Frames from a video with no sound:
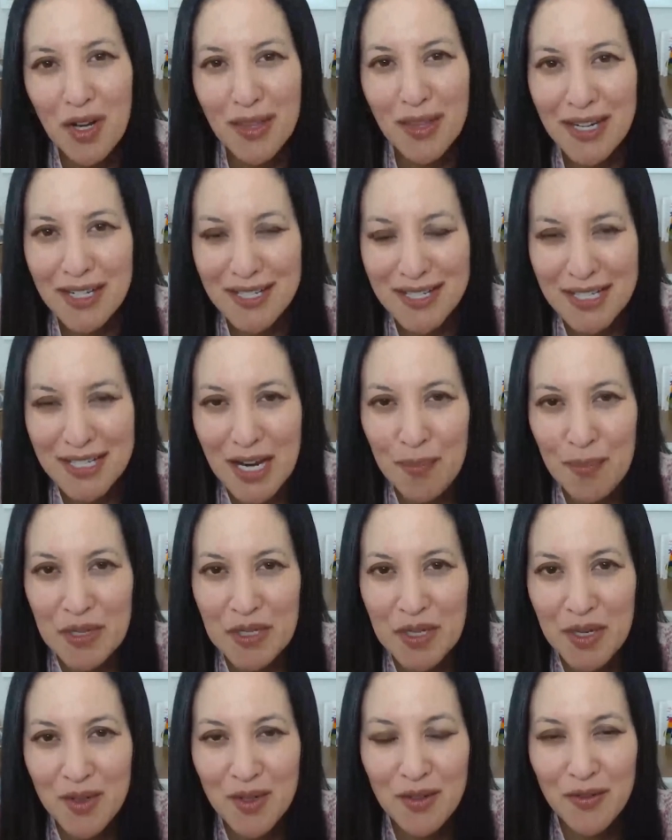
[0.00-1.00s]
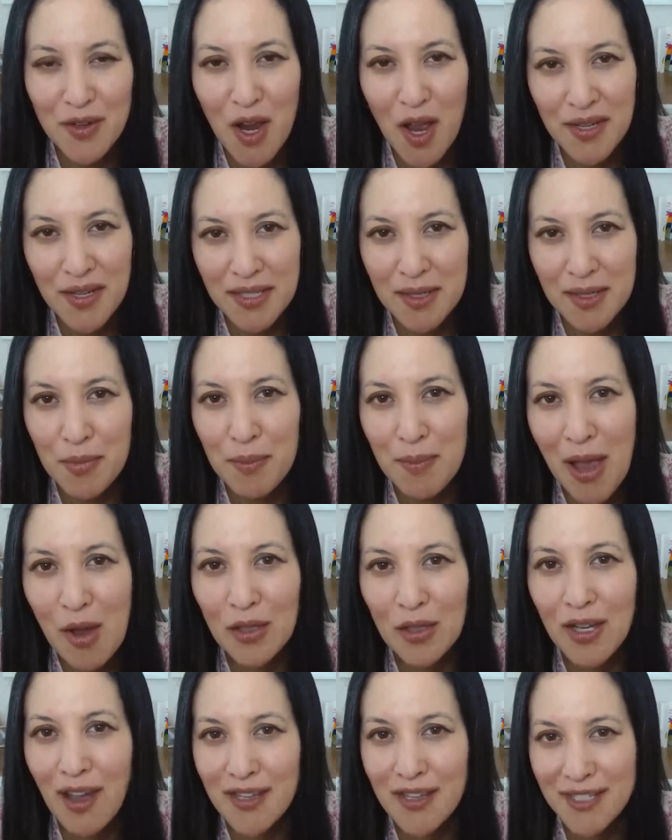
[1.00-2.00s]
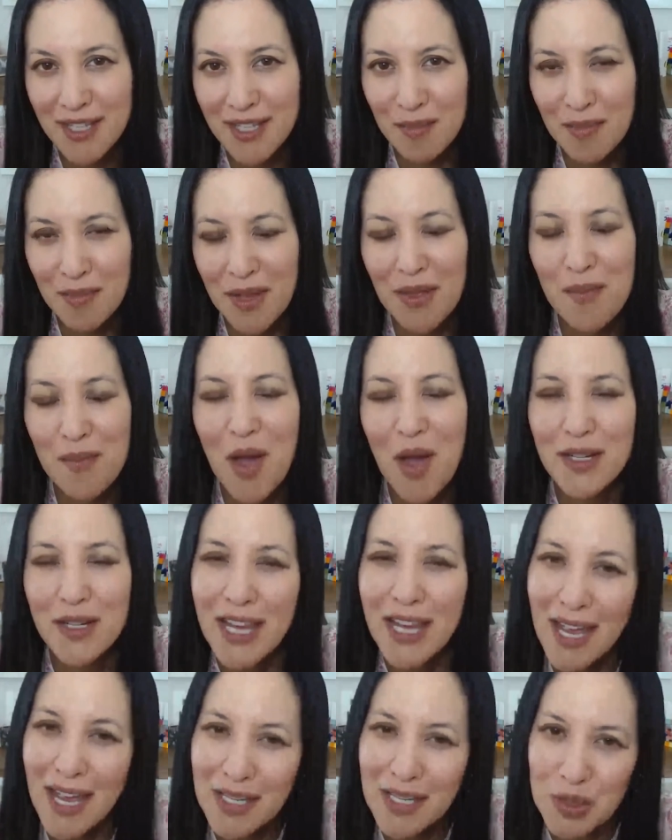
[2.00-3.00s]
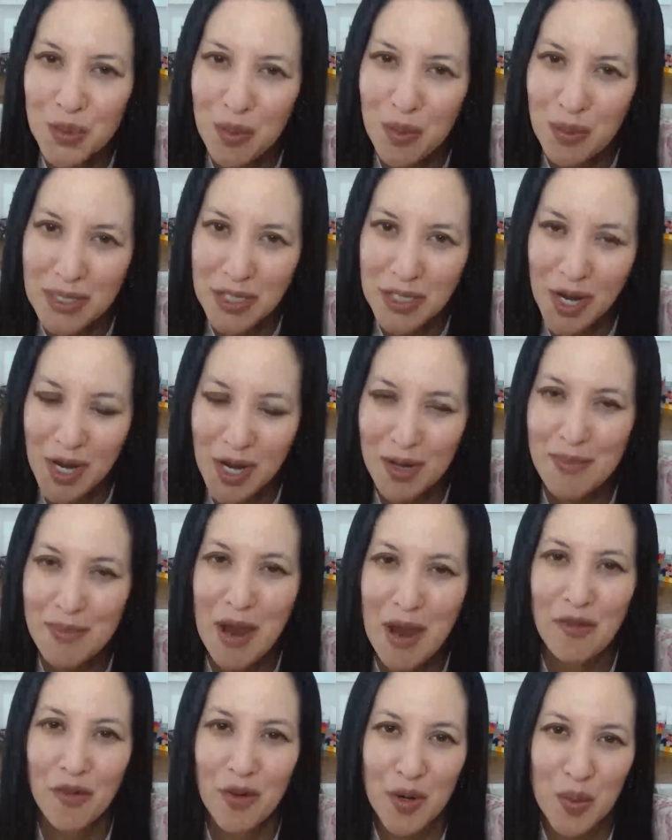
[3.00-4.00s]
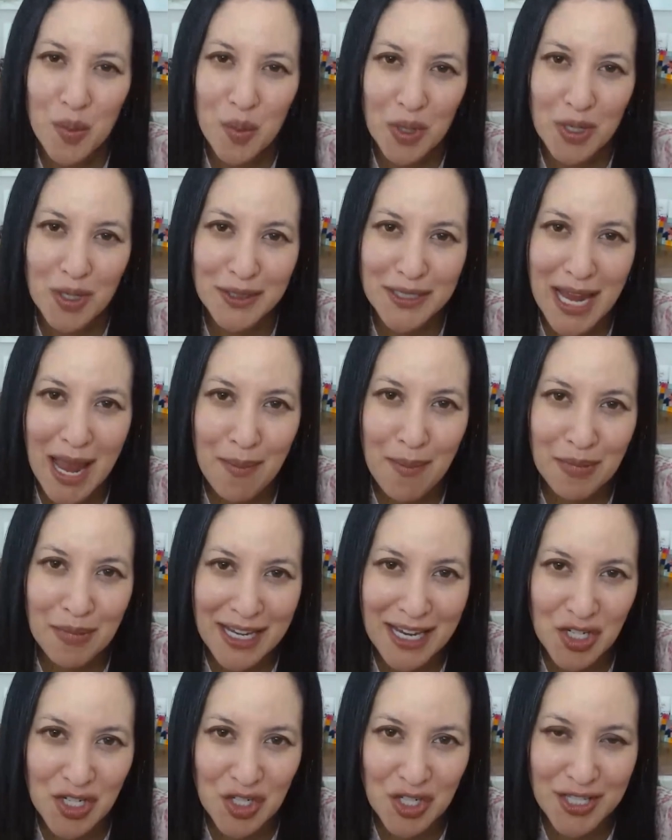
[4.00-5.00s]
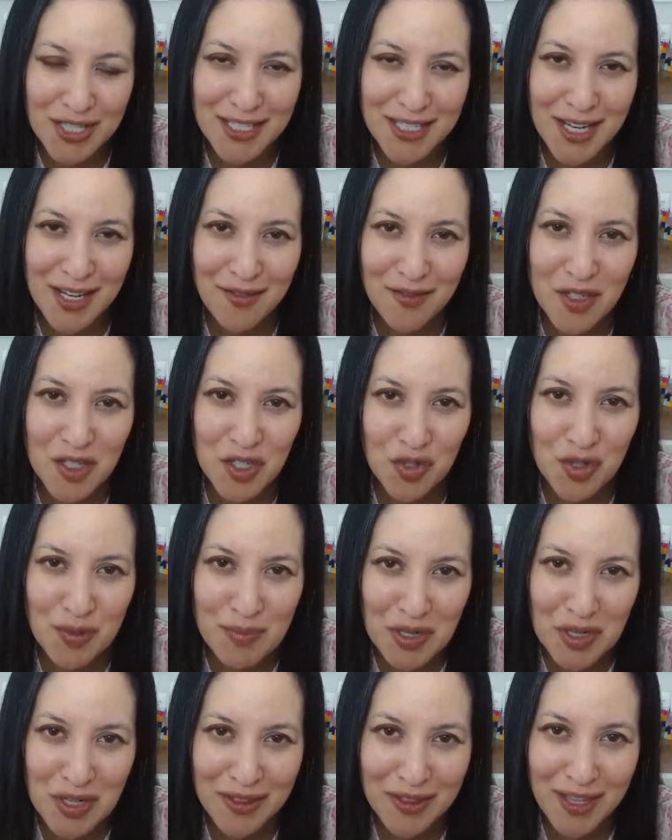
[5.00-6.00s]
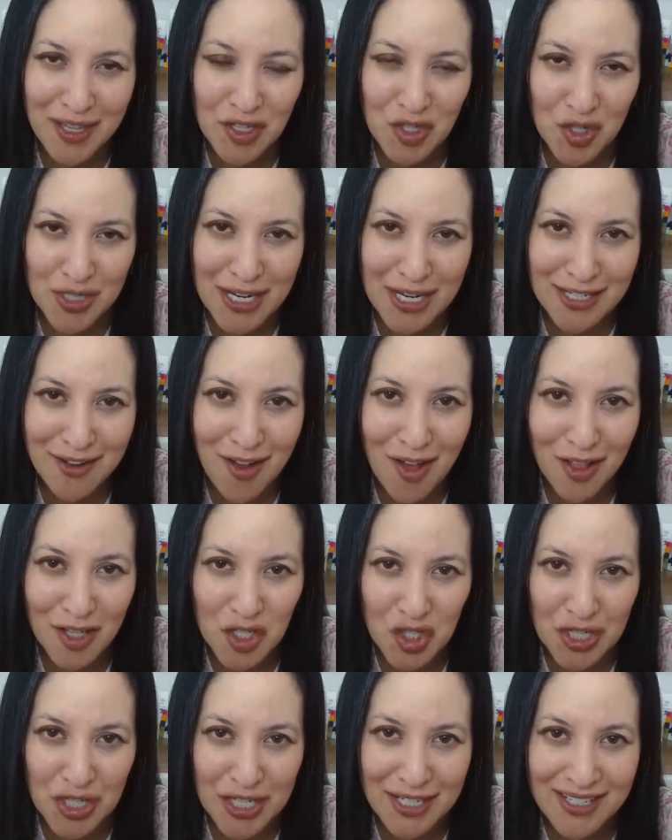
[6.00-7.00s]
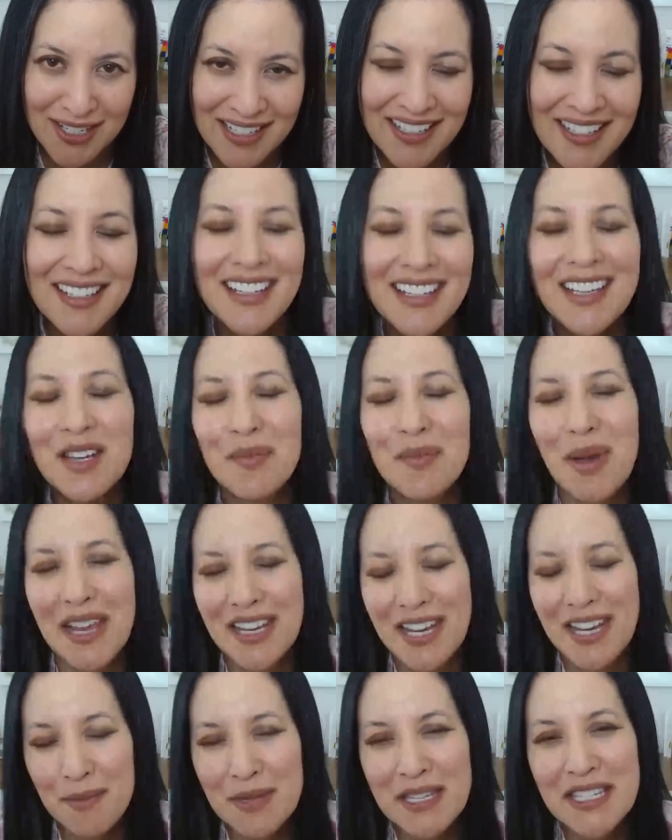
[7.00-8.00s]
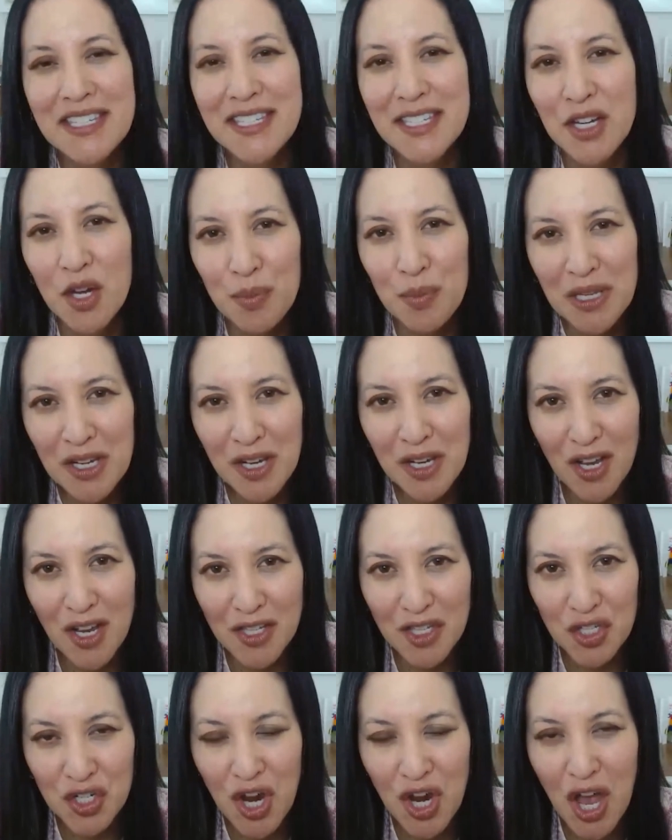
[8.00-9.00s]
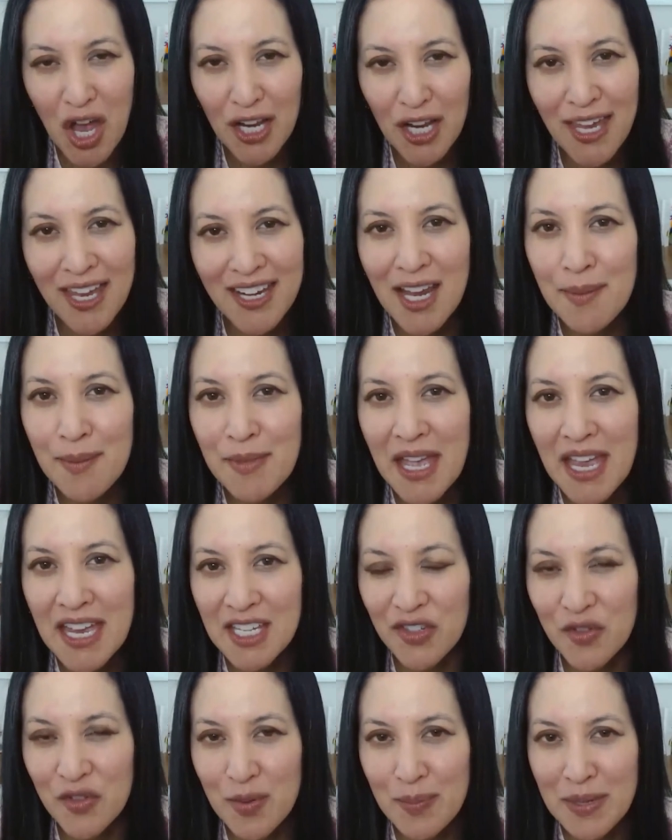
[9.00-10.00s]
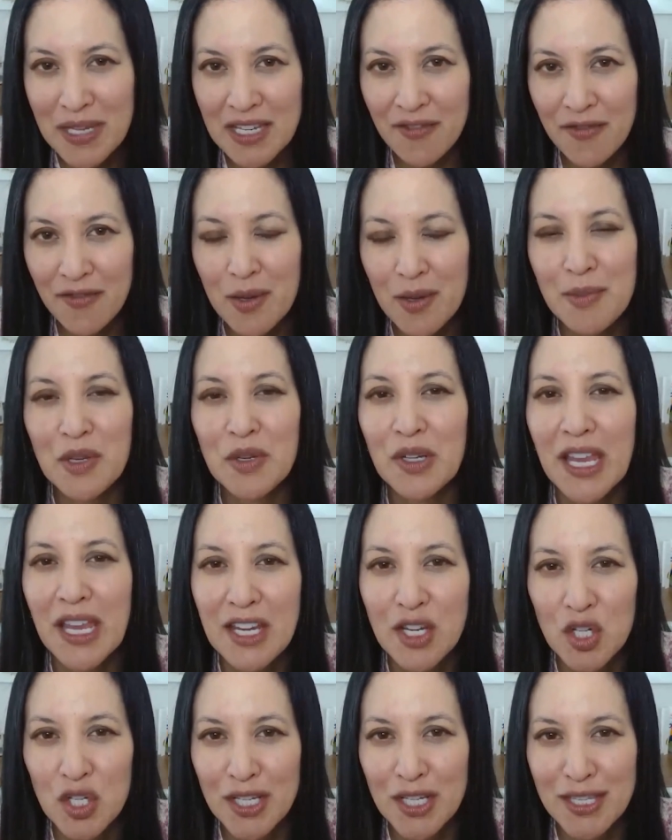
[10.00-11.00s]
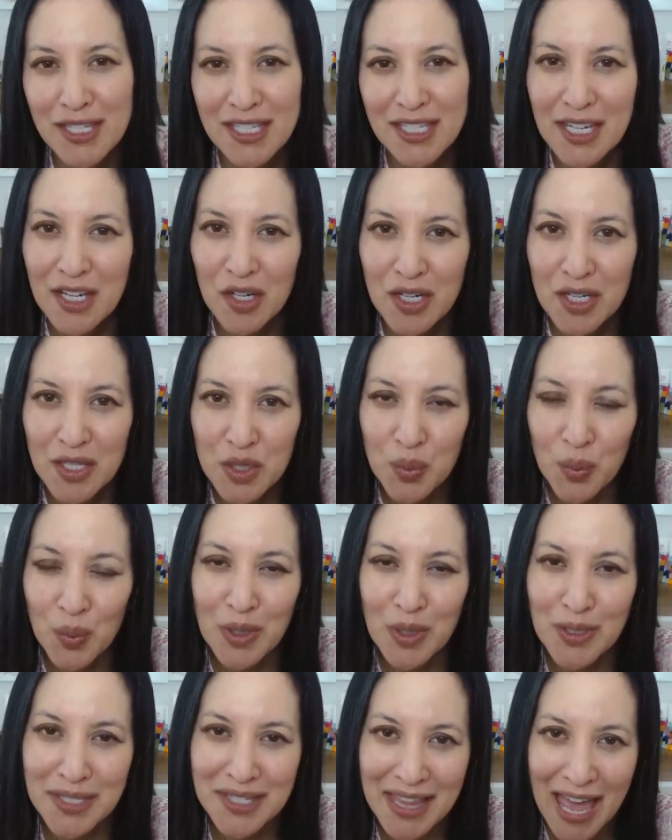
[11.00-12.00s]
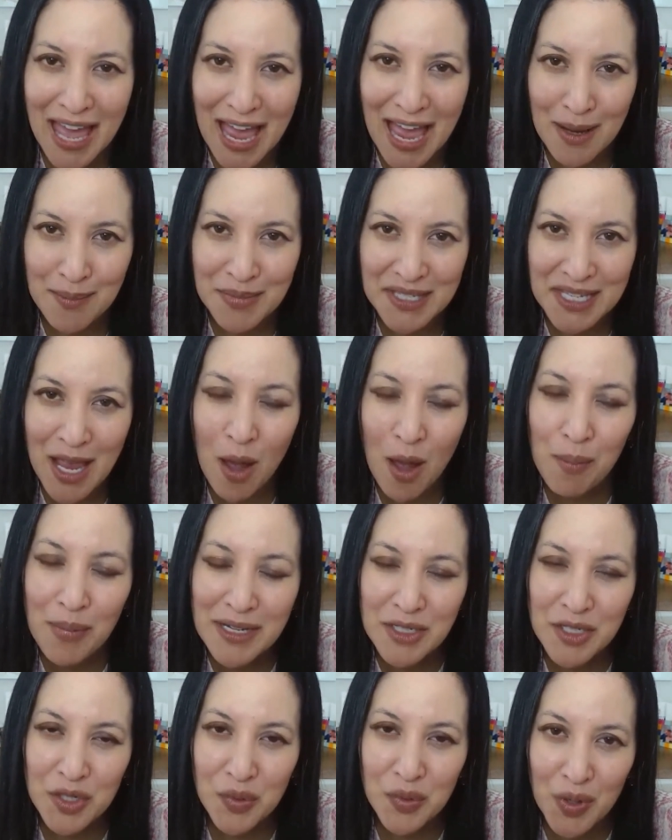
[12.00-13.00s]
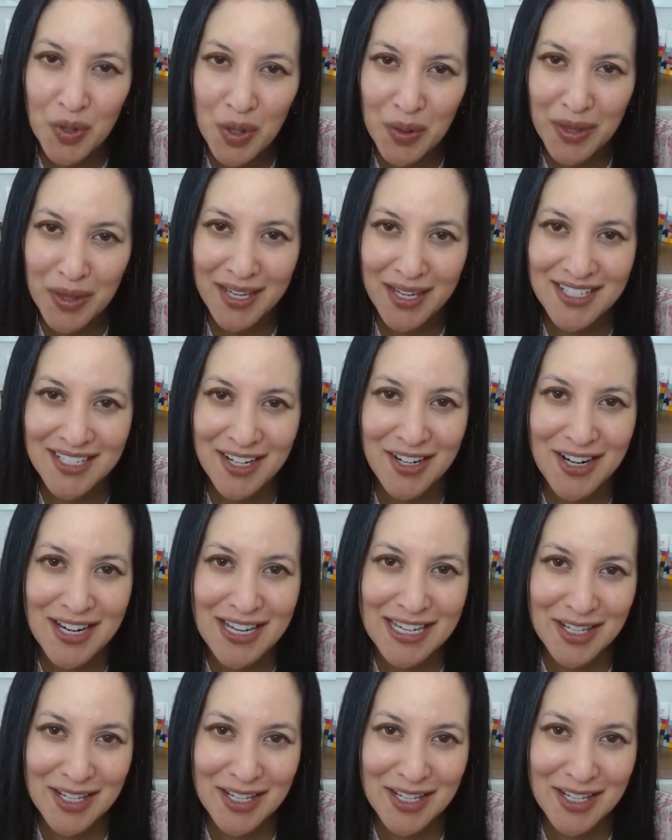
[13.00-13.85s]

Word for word: our latest episode of Gossip About Gossip, the podcast where we talk about real world applications of distributed ledger technology. My name is Zenobia Godschalk, and I'm the SVP of Communications here at Swirlds Labs, helping to grow the Hedera